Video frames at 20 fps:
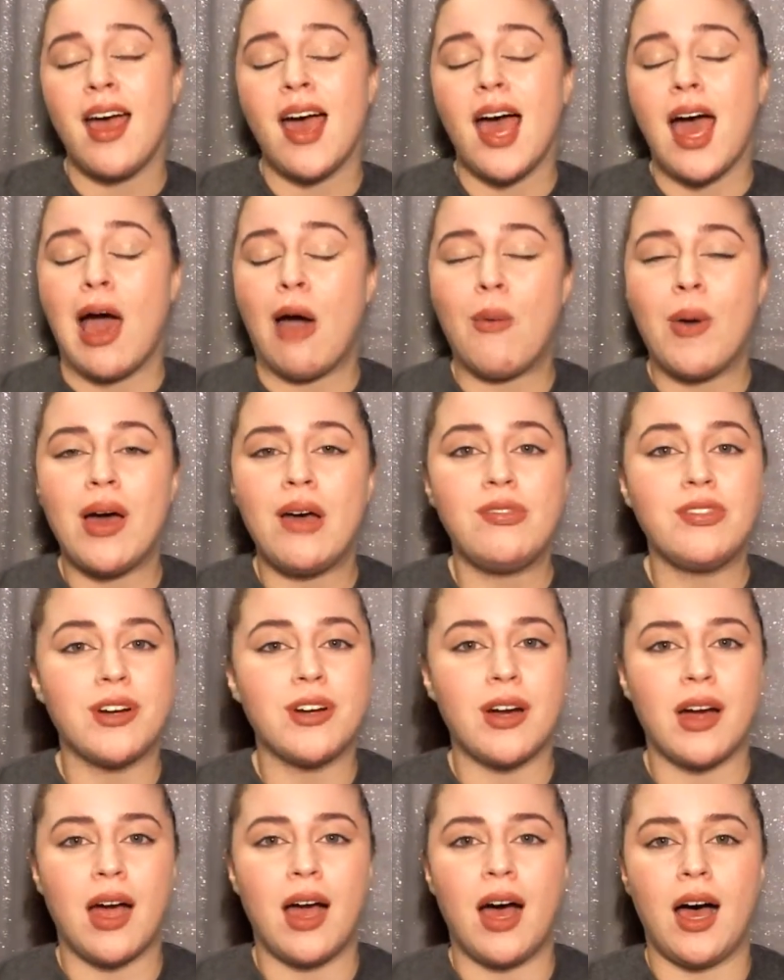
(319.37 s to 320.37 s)

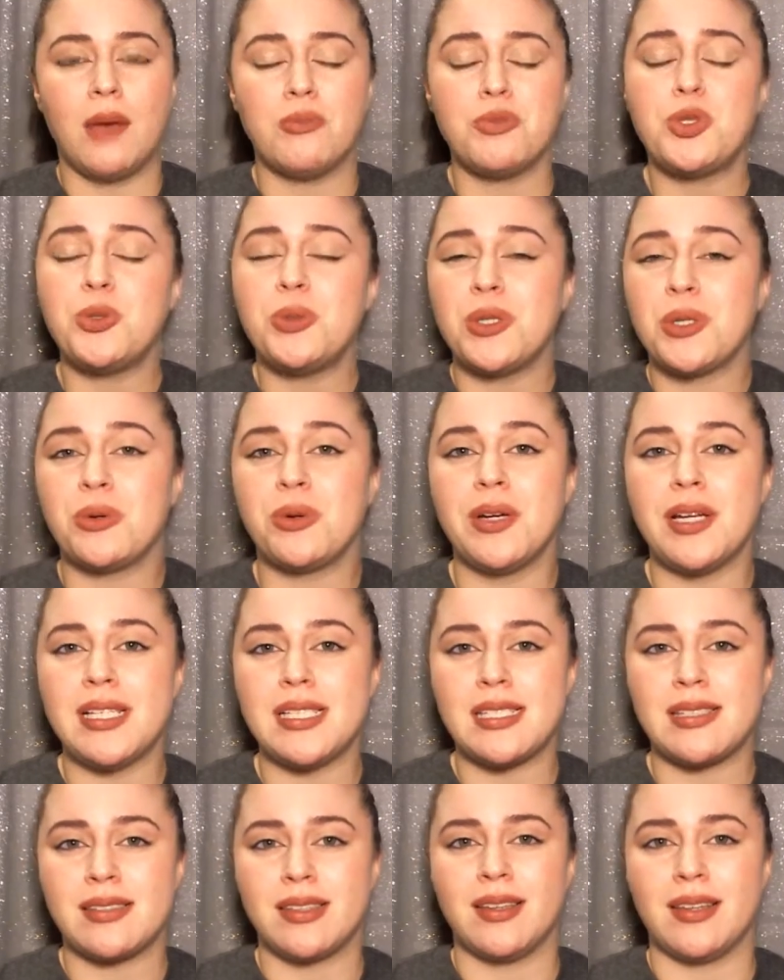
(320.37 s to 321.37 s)
However, to
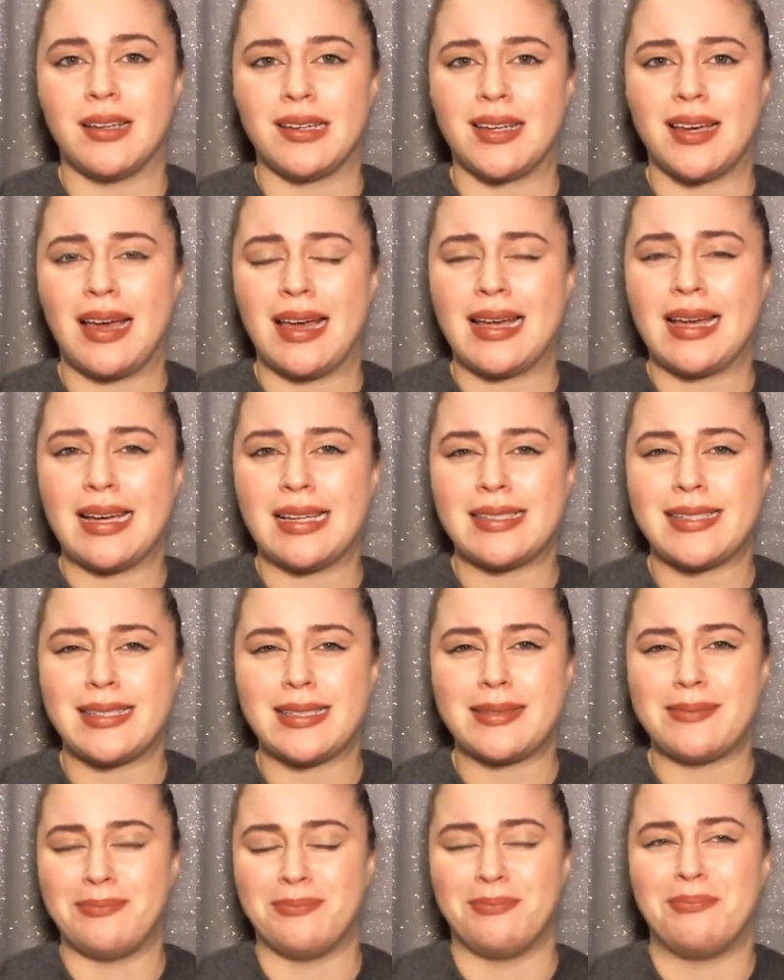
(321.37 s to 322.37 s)
increase the, I
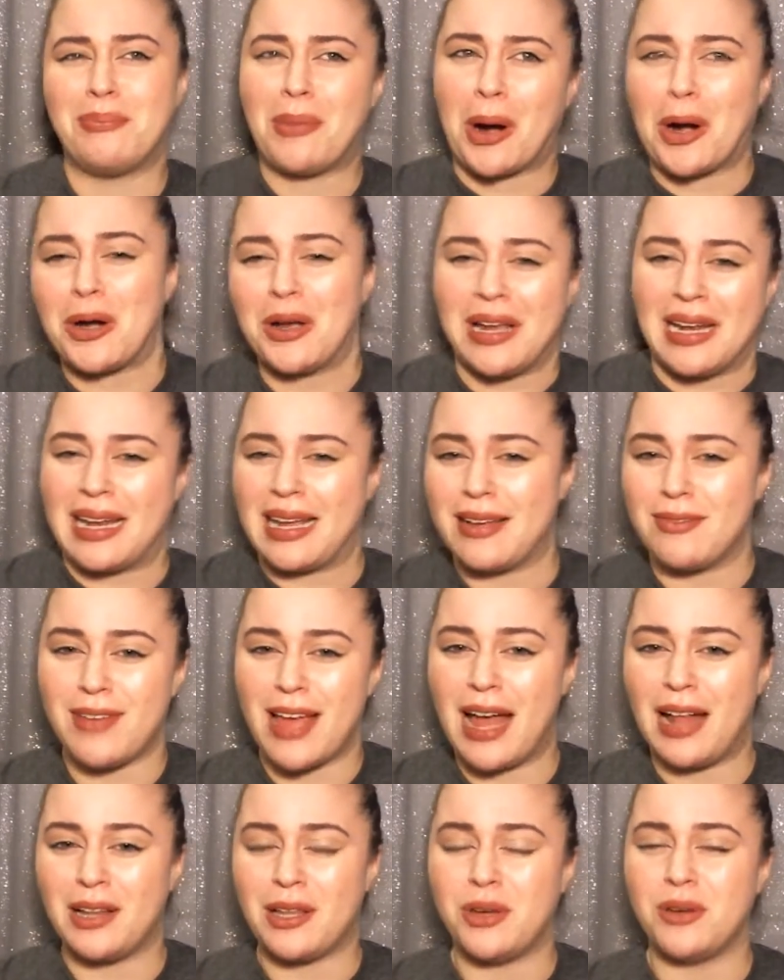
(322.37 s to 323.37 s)
guess, marketing
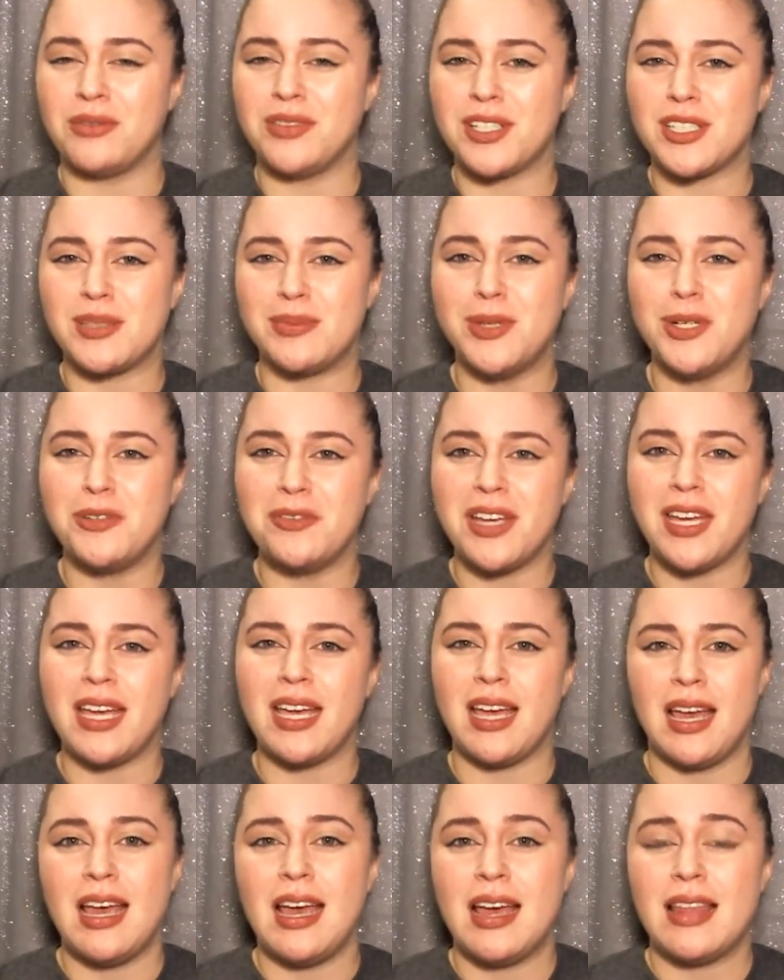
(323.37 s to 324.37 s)
value of this
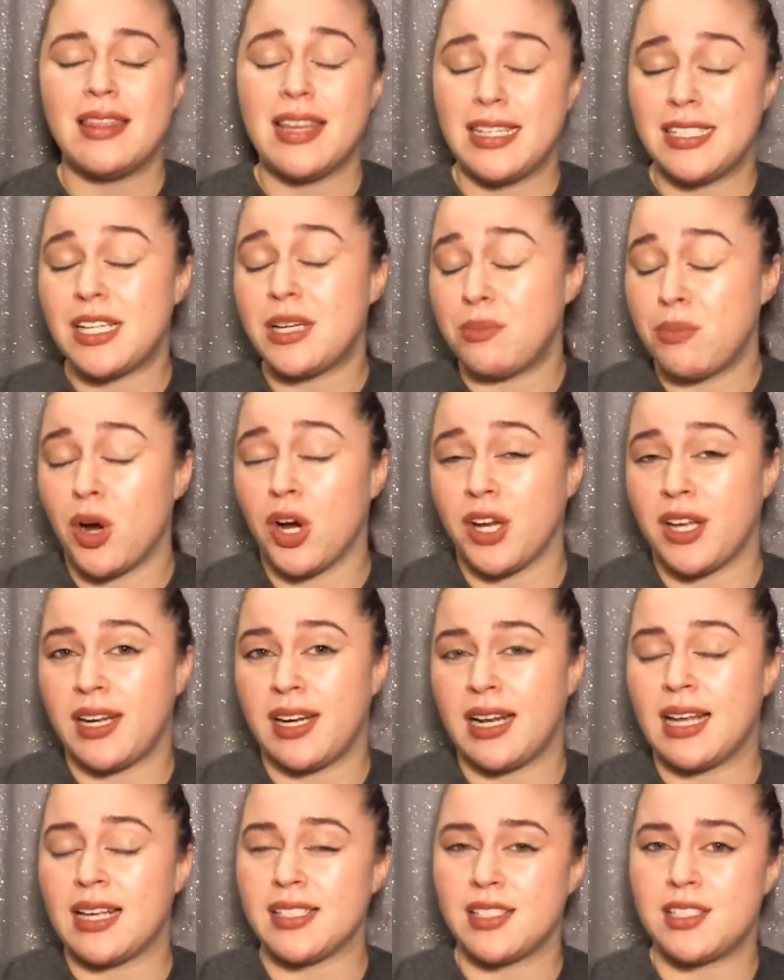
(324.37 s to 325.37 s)
movie, they did market
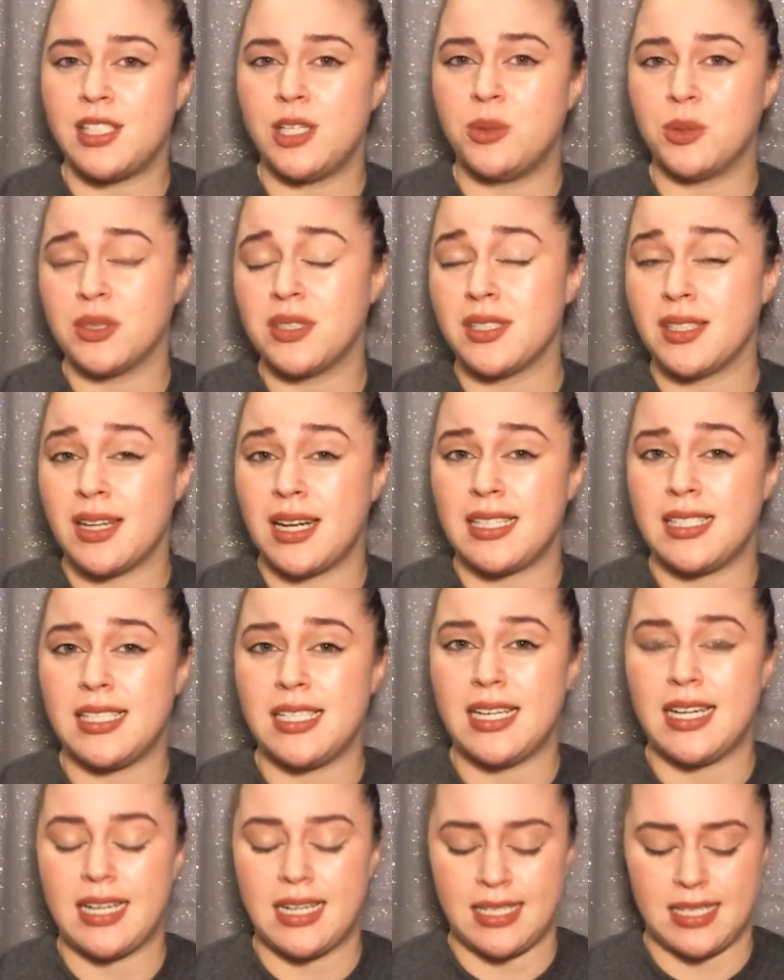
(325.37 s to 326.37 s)
it as a sequel to the
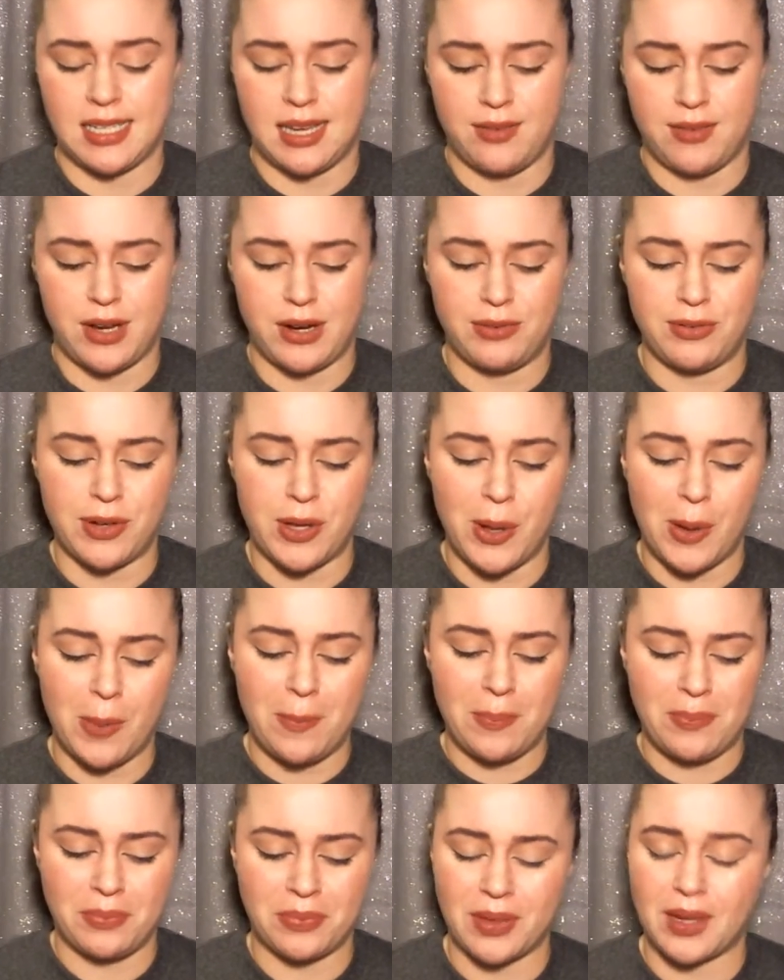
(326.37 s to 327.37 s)
1987 film.
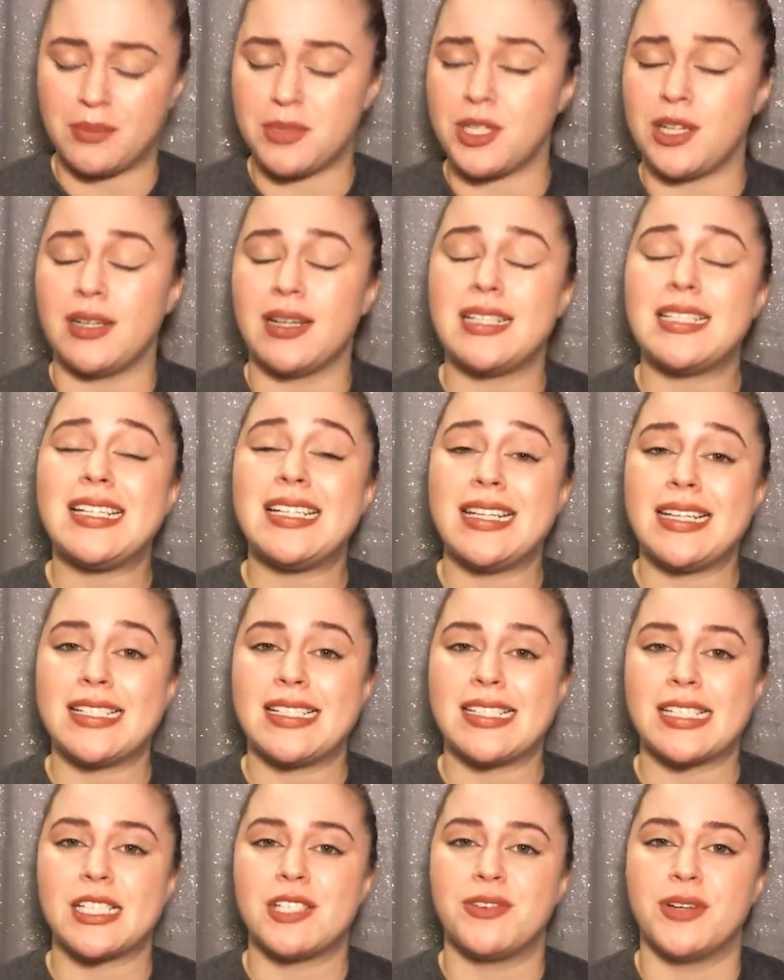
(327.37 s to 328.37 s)
I'm sorry,
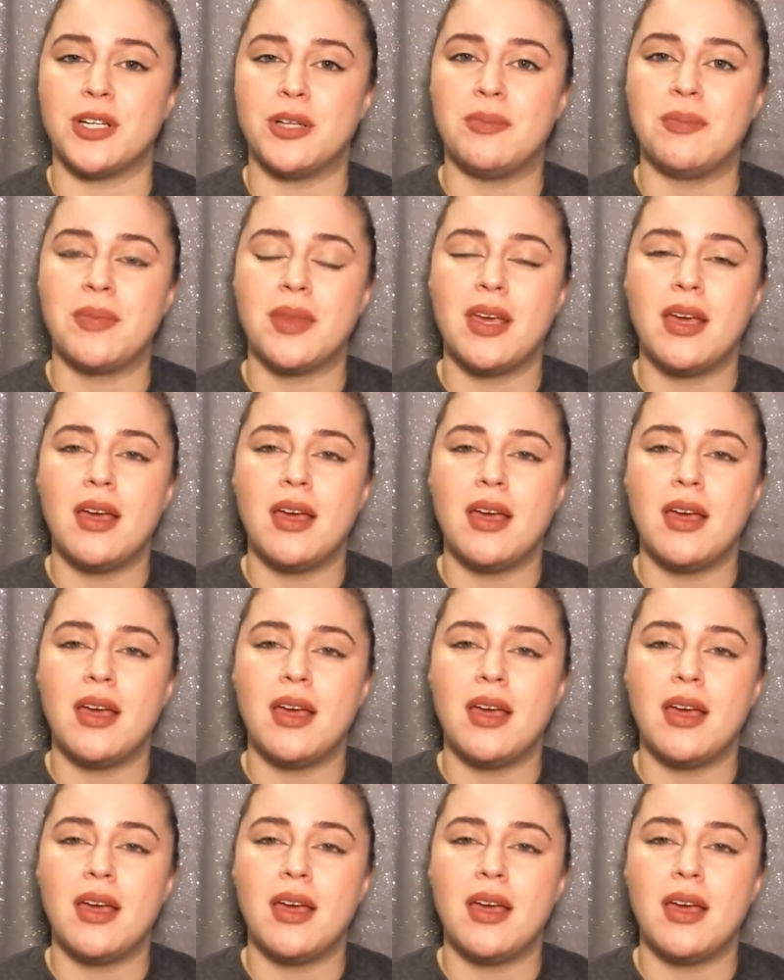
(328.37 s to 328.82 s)
1986 film.